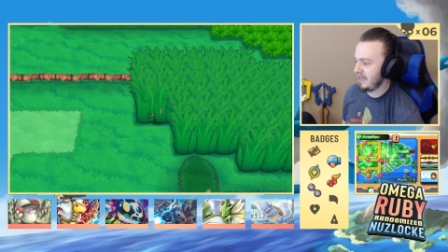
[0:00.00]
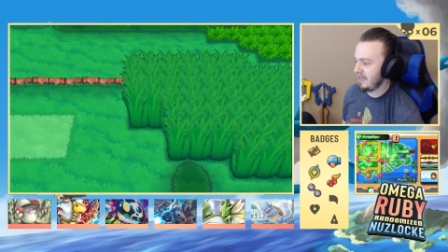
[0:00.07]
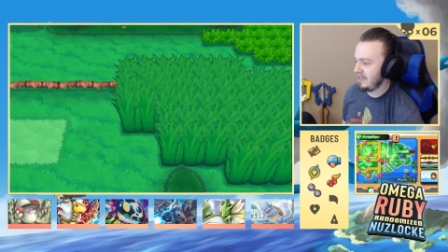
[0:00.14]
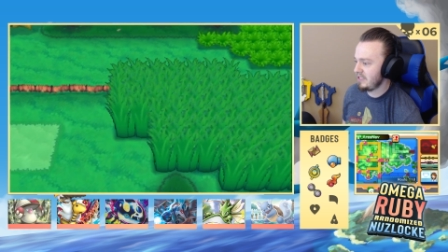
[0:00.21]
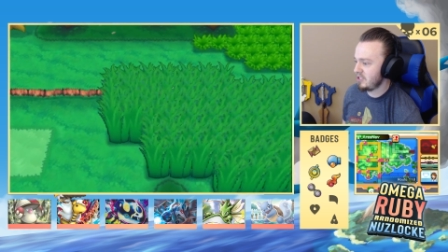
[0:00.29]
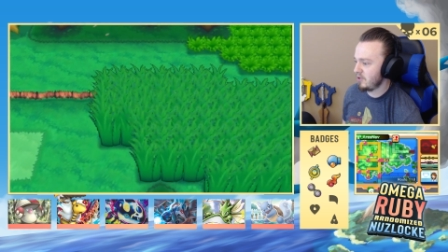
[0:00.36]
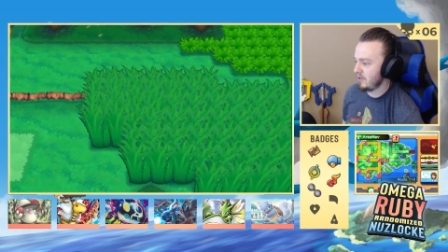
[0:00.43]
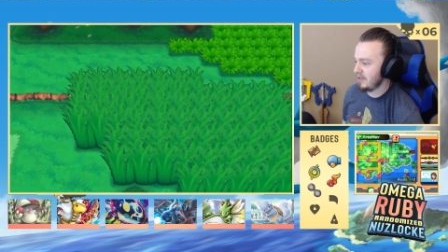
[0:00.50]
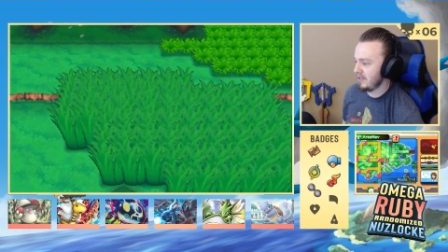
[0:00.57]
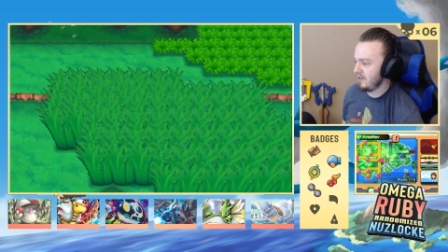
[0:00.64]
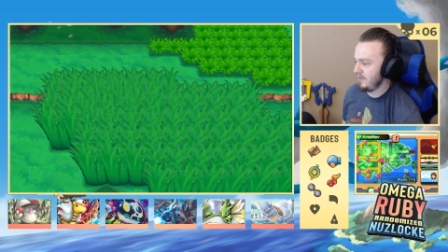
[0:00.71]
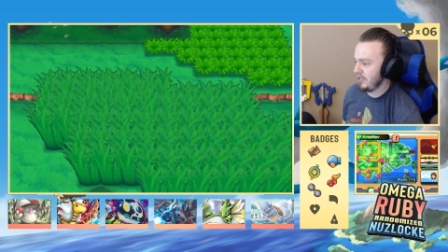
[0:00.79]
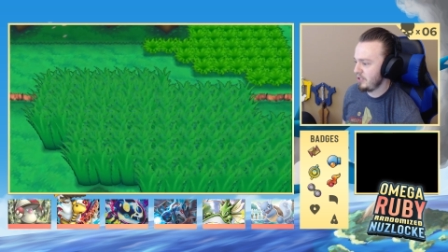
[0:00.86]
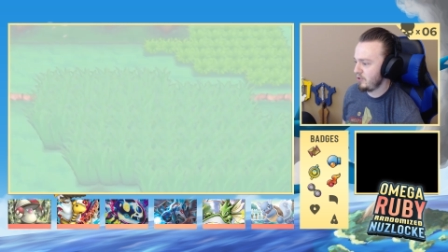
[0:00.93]
I need to go a
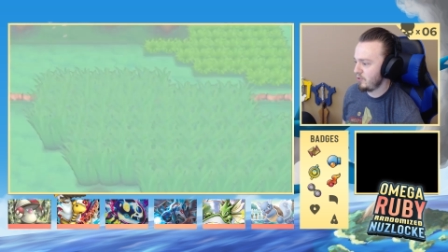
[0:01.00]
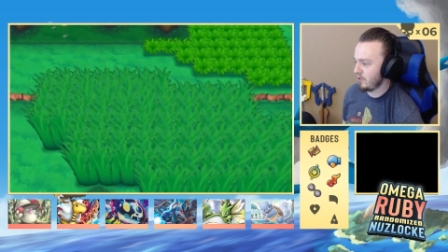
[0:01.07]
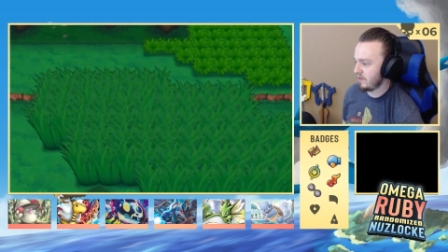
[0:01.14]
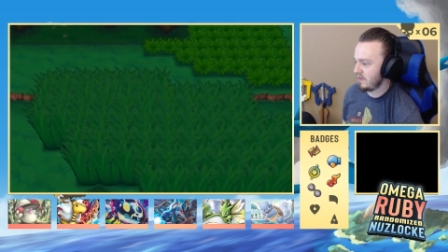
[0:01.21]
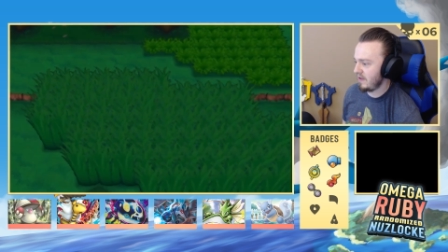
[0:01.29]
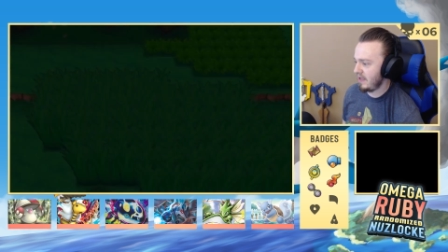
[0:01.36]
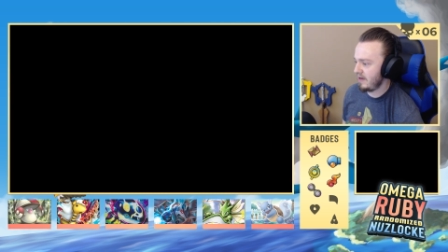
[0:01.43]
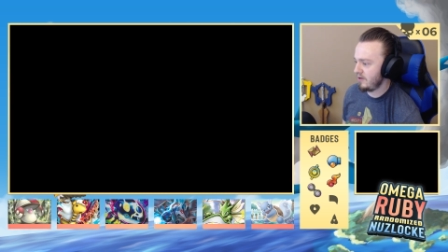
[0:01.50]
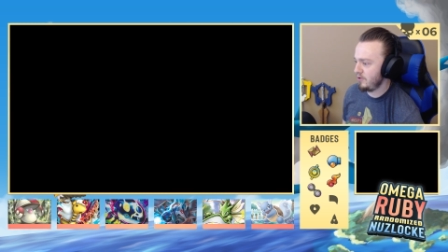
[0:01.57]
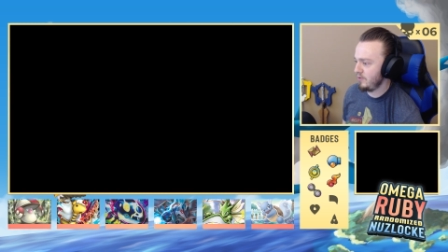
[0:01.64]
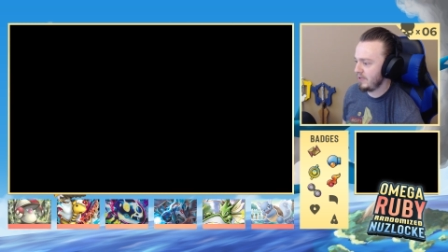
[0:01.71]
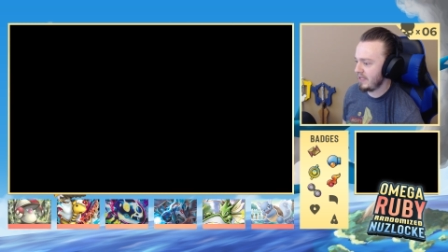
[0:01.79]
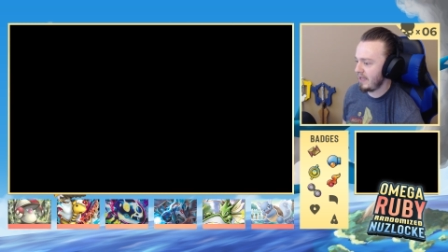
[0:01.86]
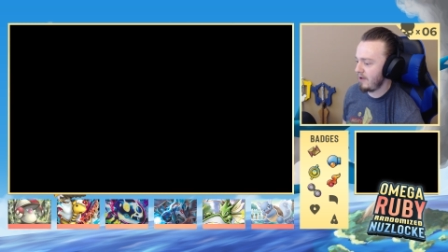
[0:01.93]
little bit north to get a
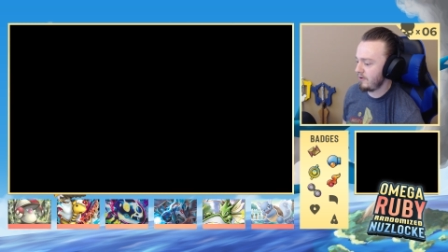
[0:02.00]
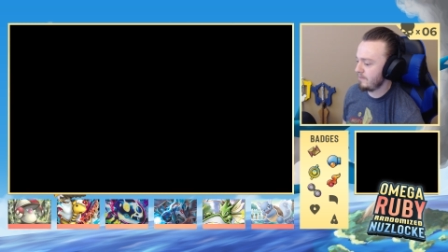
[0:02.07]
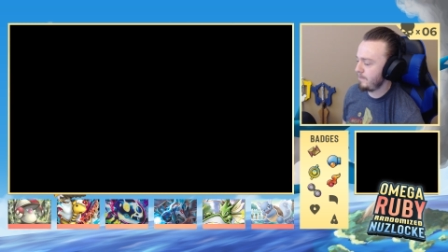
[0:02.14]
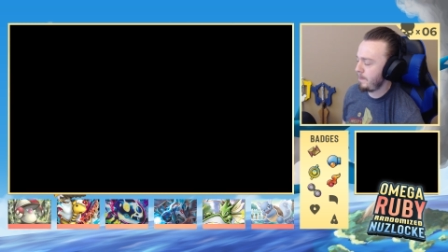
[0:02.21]
new encounter.